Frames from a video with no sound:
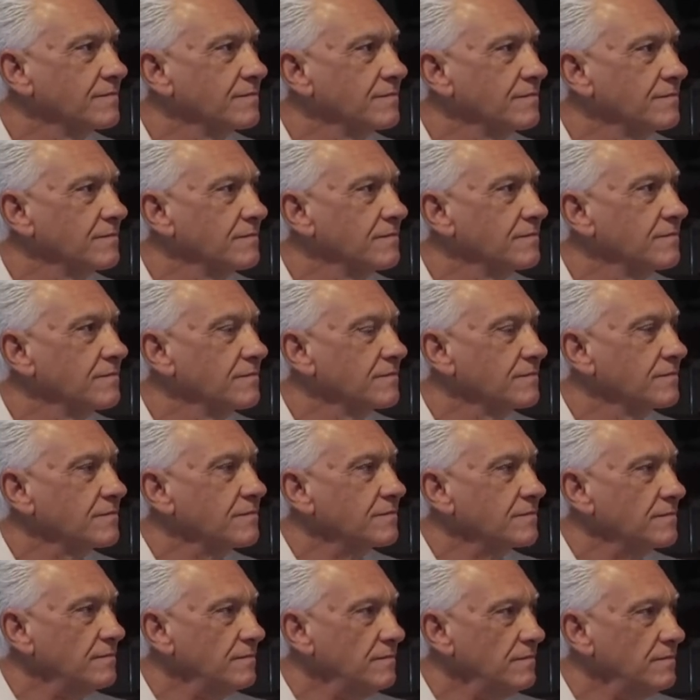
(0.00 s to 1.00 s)

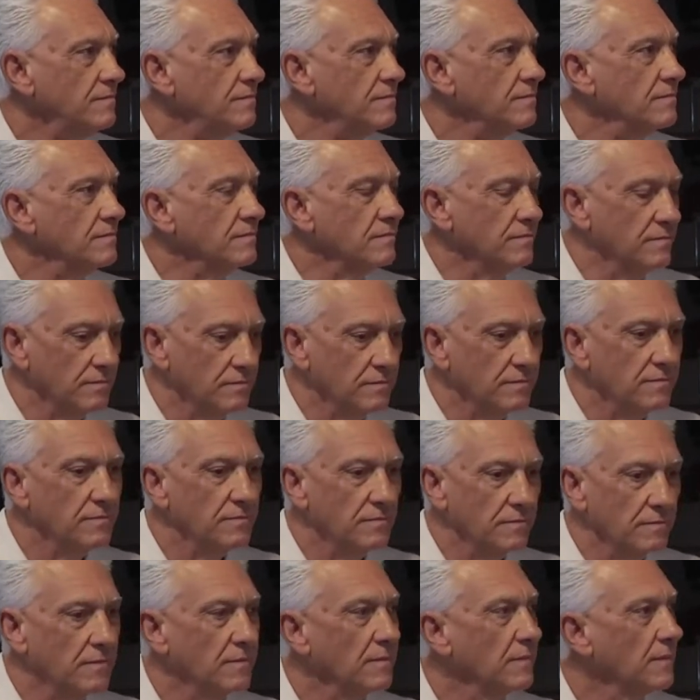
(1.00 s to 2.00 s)

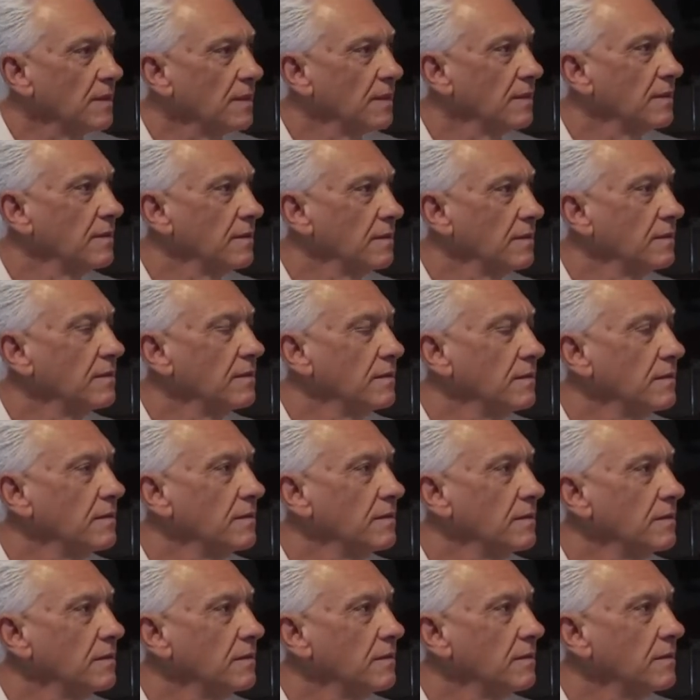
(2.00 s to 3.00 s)

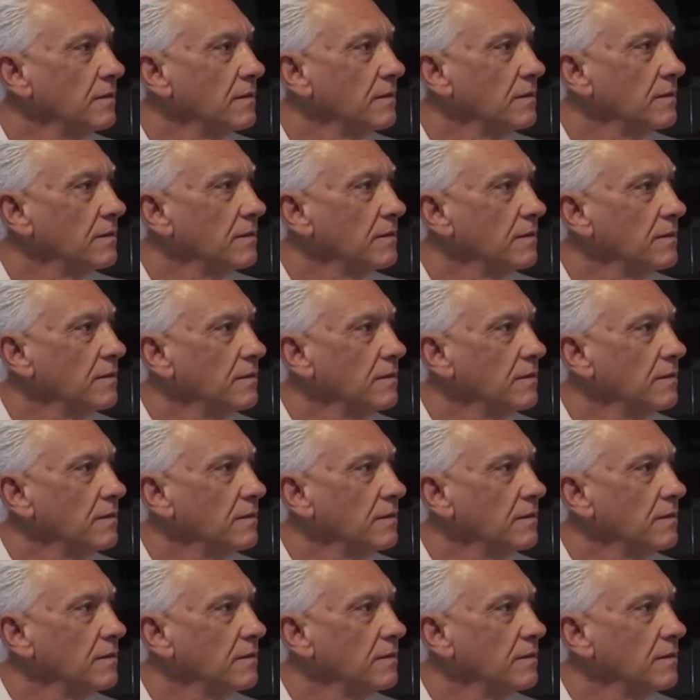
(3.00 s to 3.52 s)
No words are spoken by the person on screen.